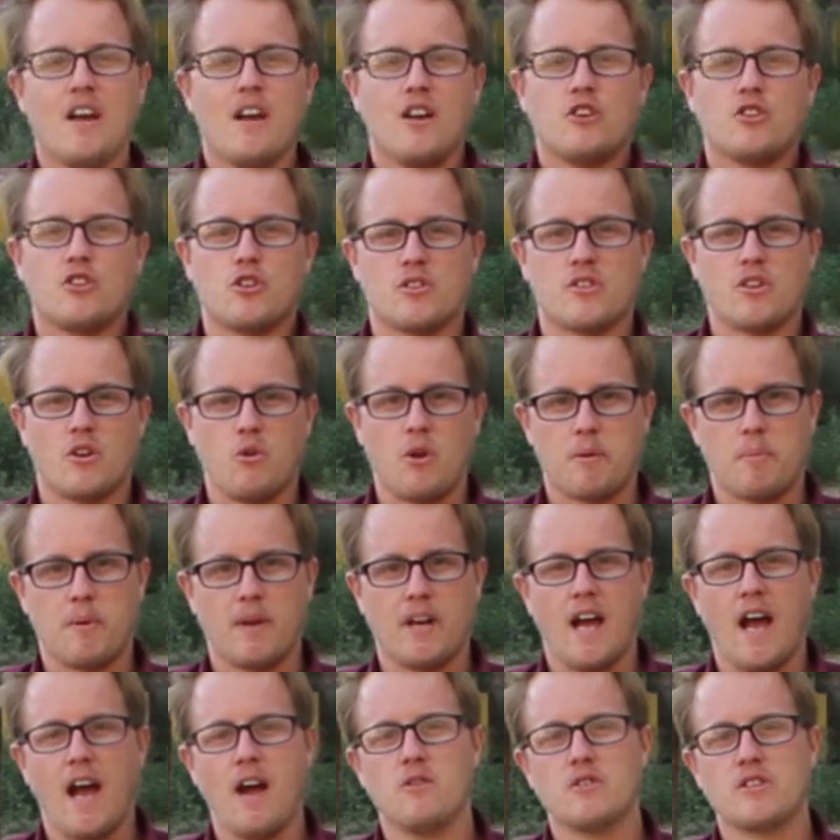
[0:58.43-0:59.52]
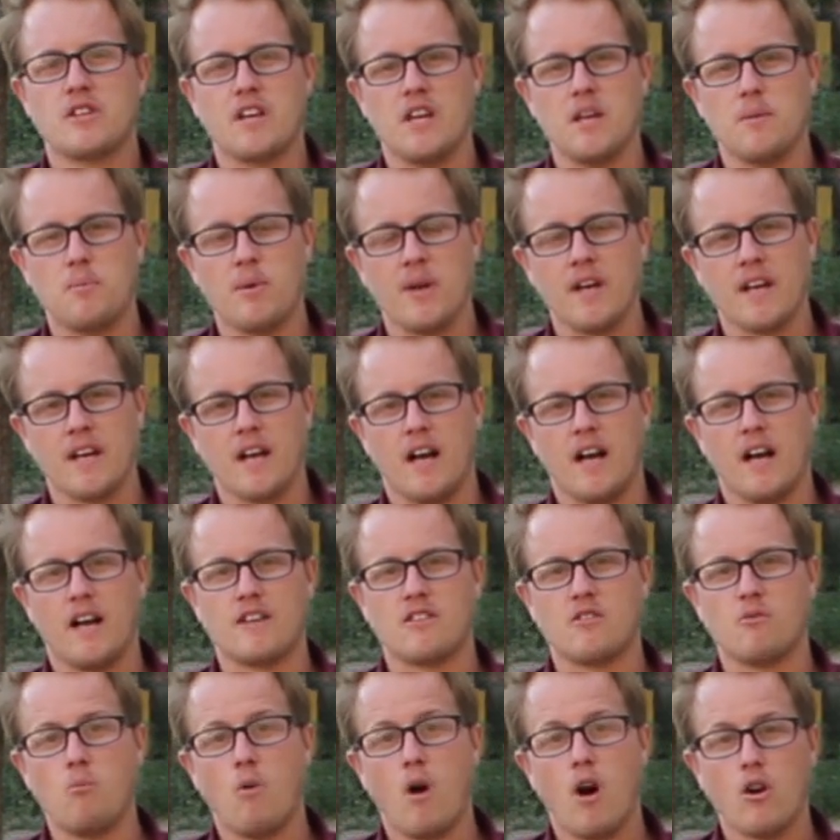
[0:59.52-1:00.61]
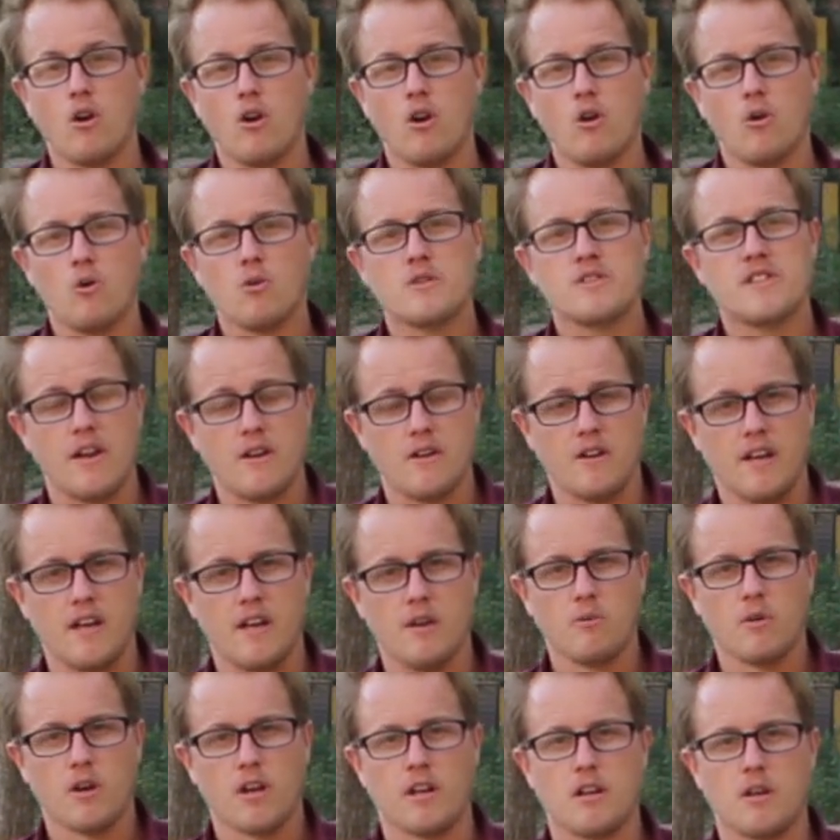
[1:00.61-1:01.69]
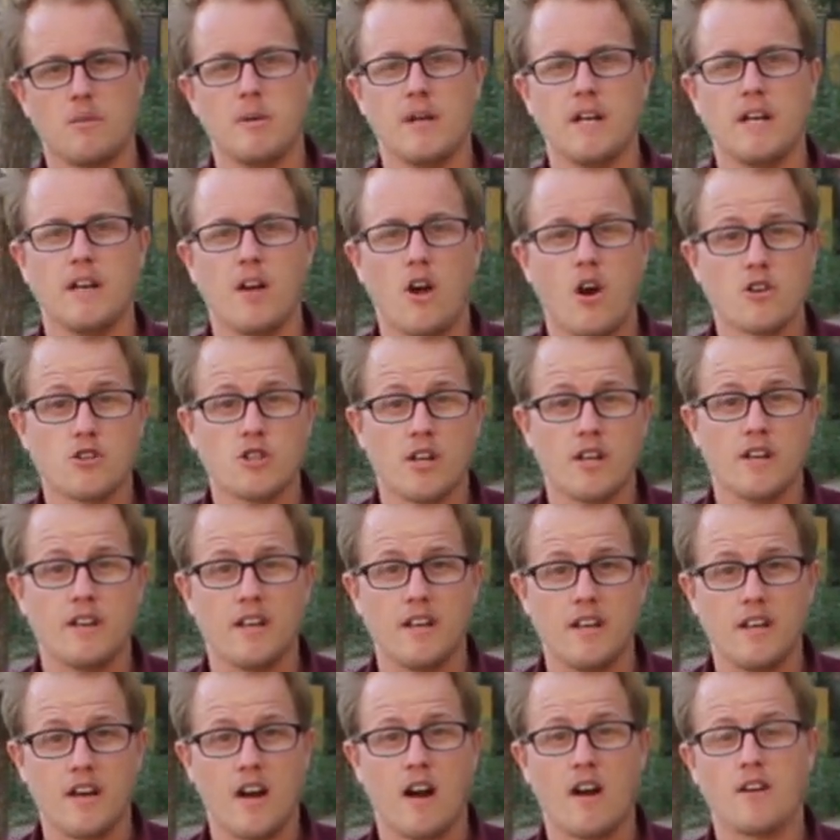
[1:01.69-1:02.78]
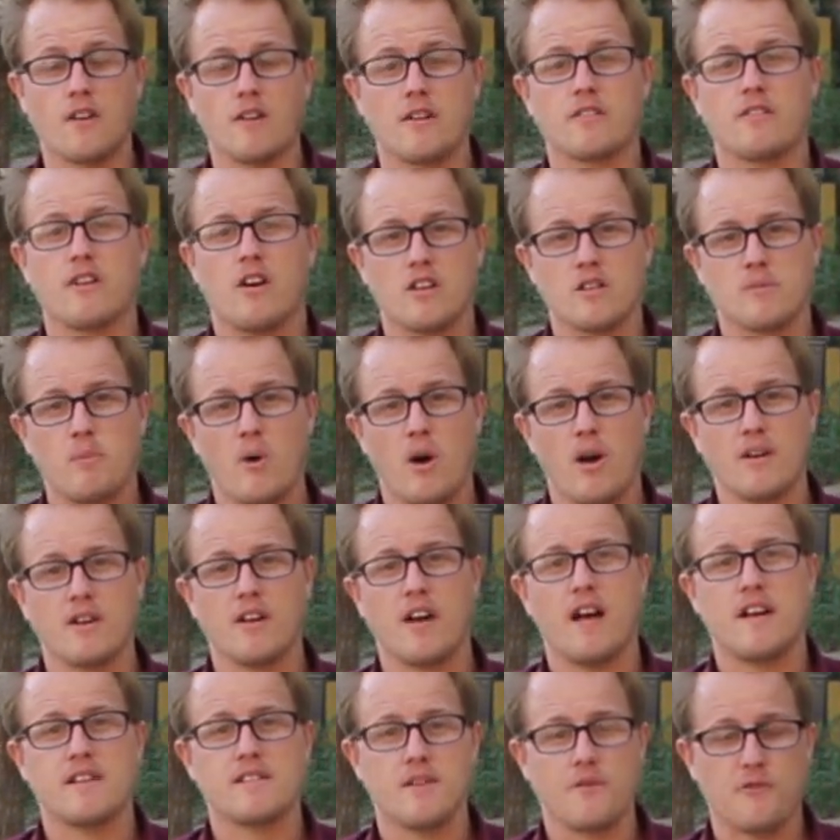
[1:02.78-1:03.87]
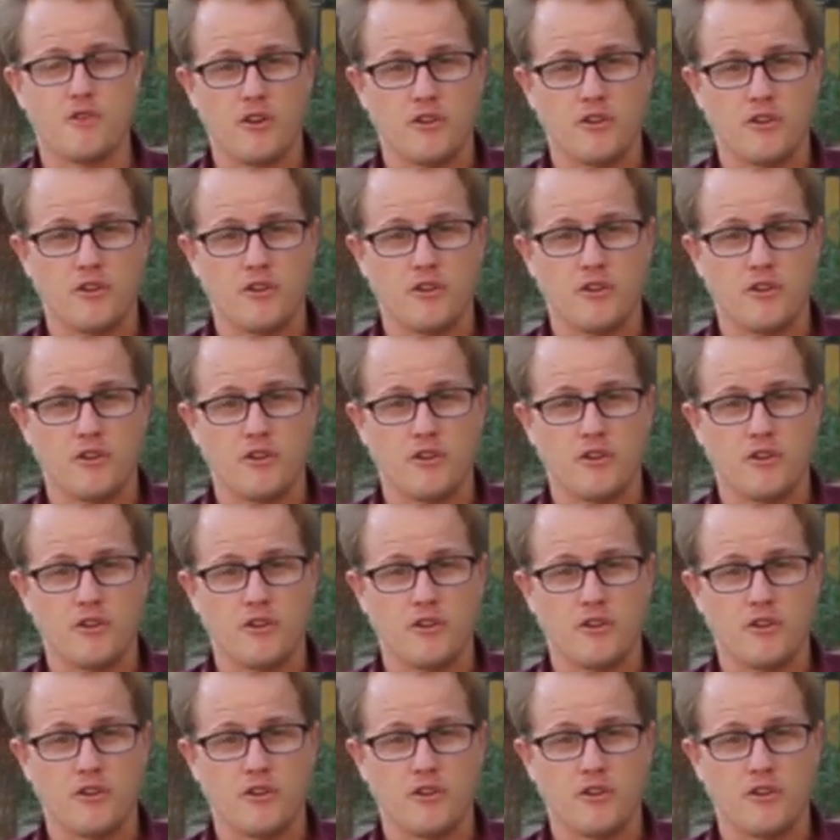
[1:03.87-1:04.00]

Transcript: just a quick bit of housekeeping. Tomorrow, Saturday, we're going to be launching the Car Nerd Talks podcast, and I've